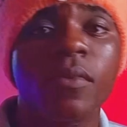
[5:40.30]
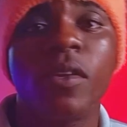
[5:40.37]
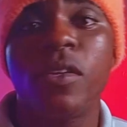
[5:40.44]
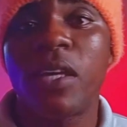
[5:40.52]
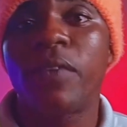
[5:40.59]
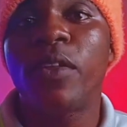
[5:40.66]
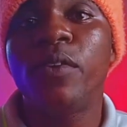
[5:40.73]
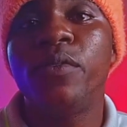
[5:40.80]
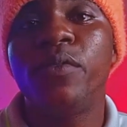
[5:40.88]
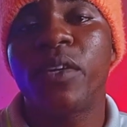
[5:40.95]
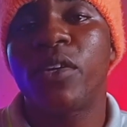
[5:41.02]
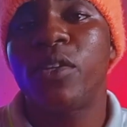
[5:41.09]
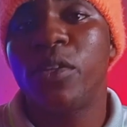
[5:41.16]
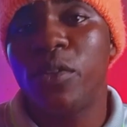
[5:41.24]
After you record
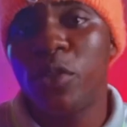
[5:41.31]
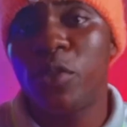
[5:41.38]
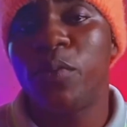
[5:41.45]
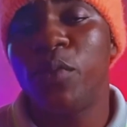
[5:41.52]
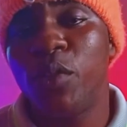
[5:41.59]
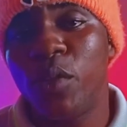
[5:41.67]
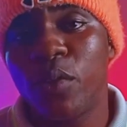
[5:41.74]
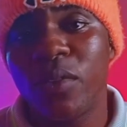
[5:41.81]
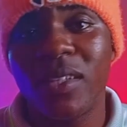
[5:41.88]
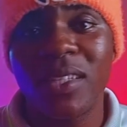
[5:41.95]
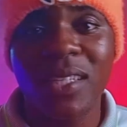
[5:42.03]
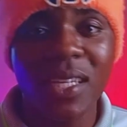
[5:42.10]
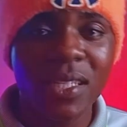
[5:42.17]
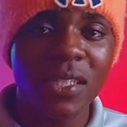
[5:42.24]
the YouTube video, the
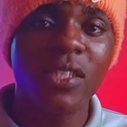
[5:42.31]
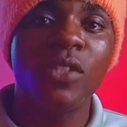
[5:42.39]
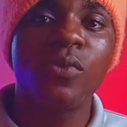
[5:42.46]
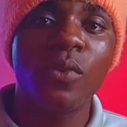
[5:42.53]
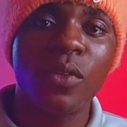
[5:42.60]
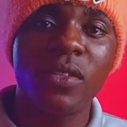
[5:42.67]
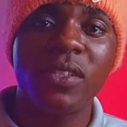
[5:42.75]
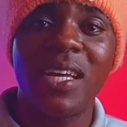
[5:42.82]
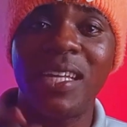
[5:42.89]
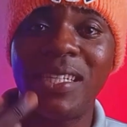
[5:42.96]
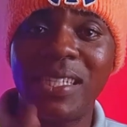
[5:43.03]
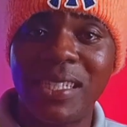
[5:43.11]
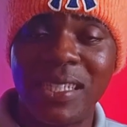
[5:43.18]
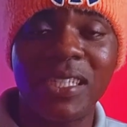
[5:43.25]
next thing is
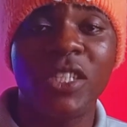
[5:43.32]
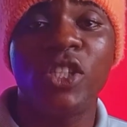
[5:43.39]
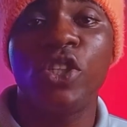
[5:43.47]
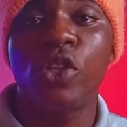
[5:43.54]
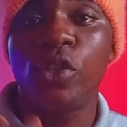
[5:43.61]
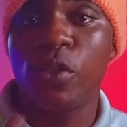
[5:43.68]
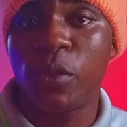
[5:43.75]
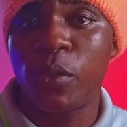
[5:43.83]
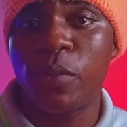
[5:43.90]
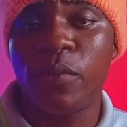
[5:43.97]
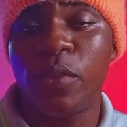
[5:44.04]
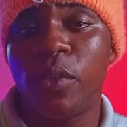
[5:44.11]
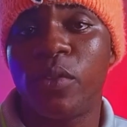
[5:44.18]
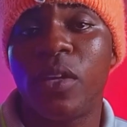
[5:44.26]
editing your YouTube
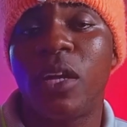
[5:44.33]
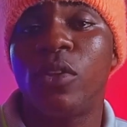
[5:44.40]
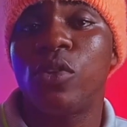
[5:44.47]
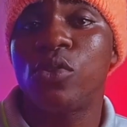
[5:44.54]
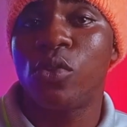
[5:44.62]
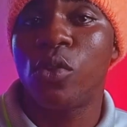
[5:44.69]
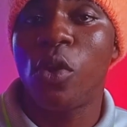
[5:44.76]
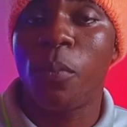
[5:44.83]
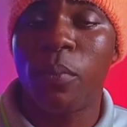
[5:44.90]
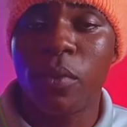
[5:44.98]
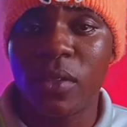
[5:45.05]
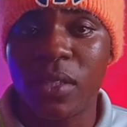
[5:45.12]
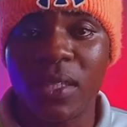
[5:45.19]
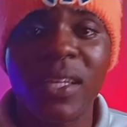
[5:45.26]
video and also uploading.